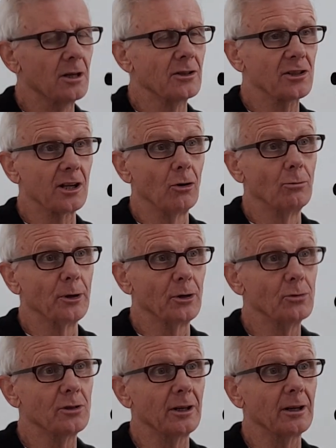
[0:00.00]
soul
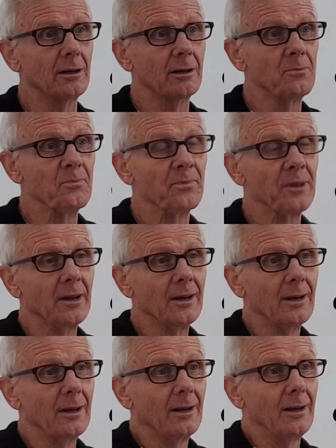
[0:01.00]
music,
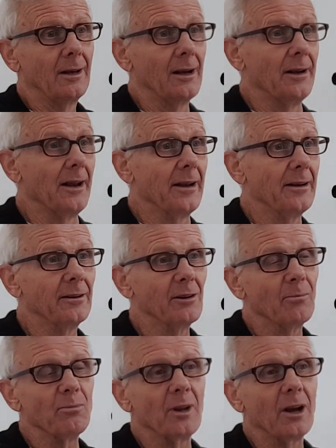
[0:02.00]
and
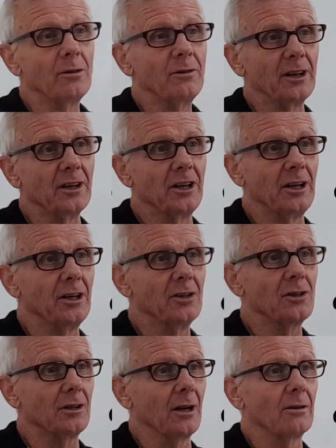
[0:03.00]
then over the years,
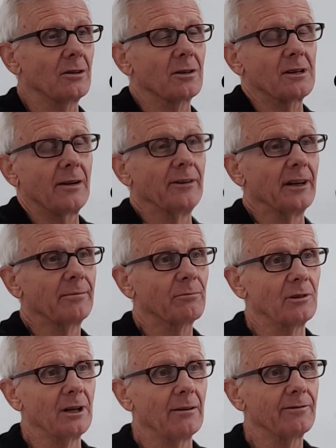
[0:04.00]
you know, just having a
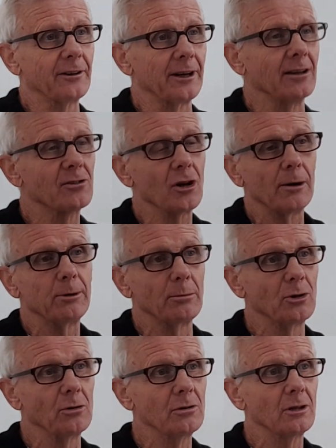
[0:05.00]
love for that type of
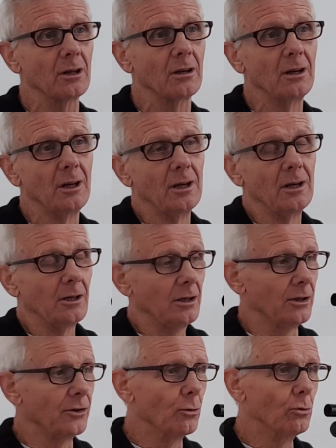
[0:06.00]
music
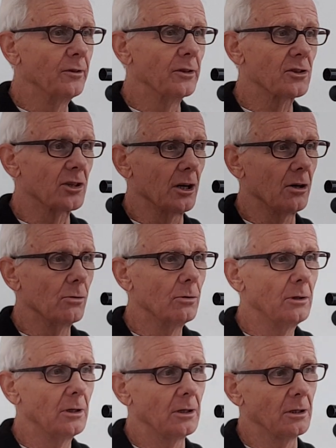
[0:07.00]
and Northern
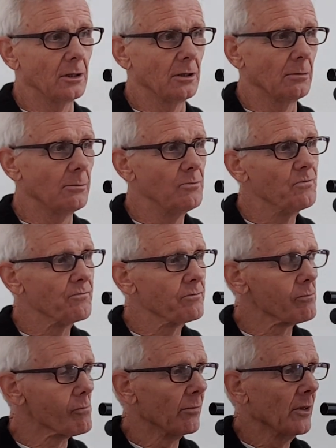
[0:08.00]
Soul.
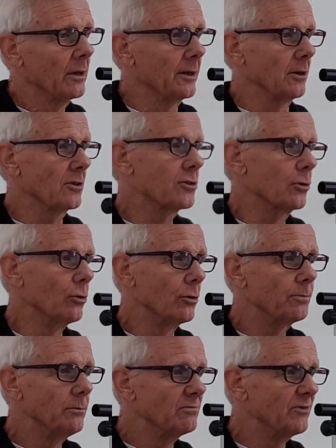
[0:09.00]
Then I
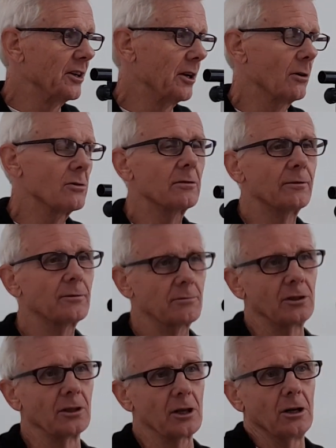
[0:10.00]
saw videos of
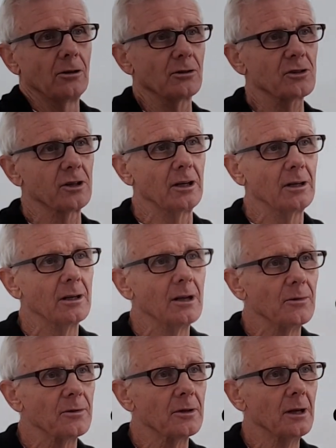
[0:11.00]
the dancing,
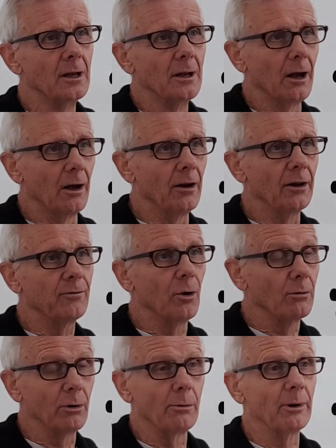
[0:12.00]
and I thought,
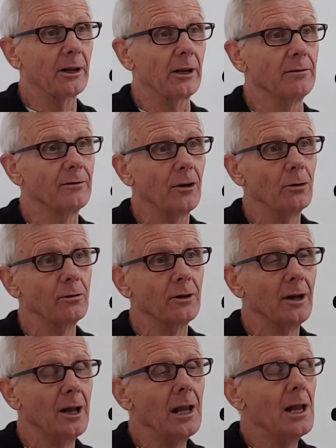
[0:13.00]
well, I want to get involved.